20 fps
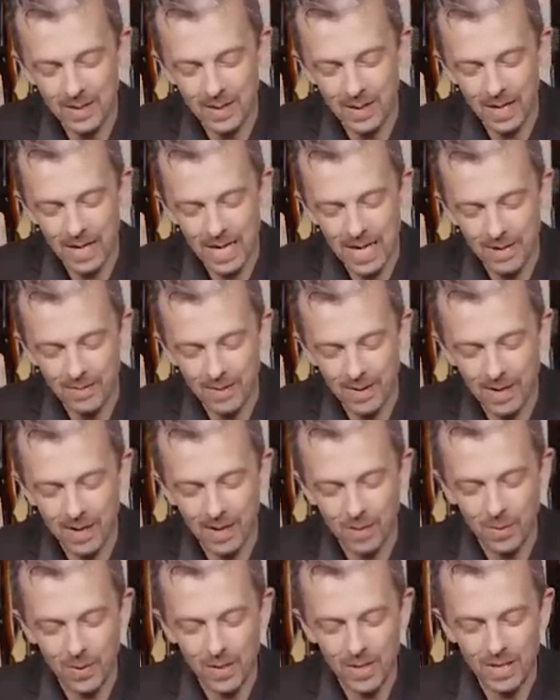
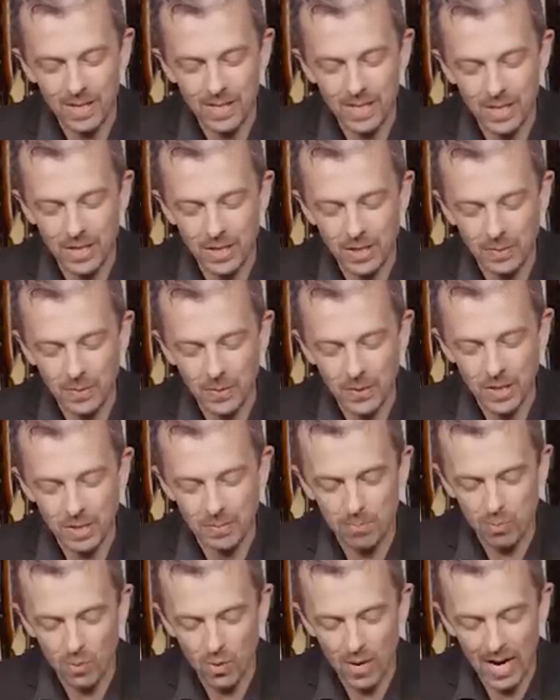lever with an additional
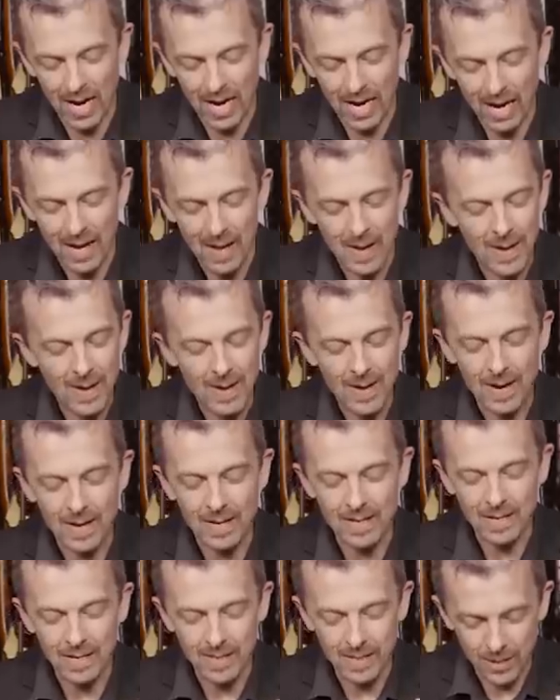spring
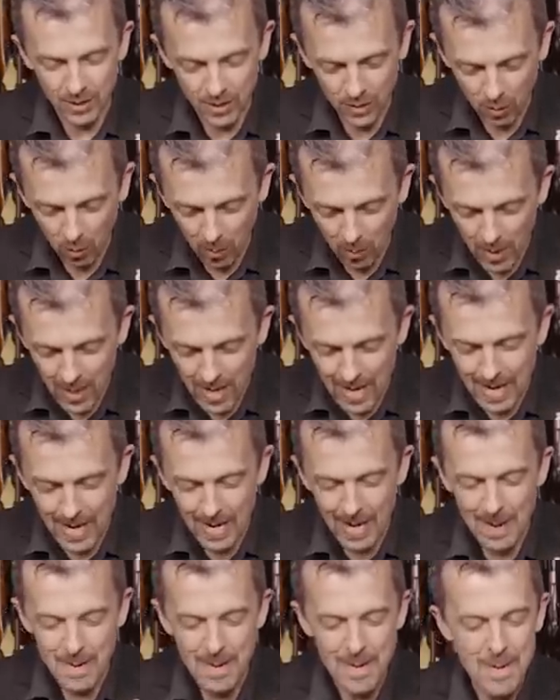and an additional pin,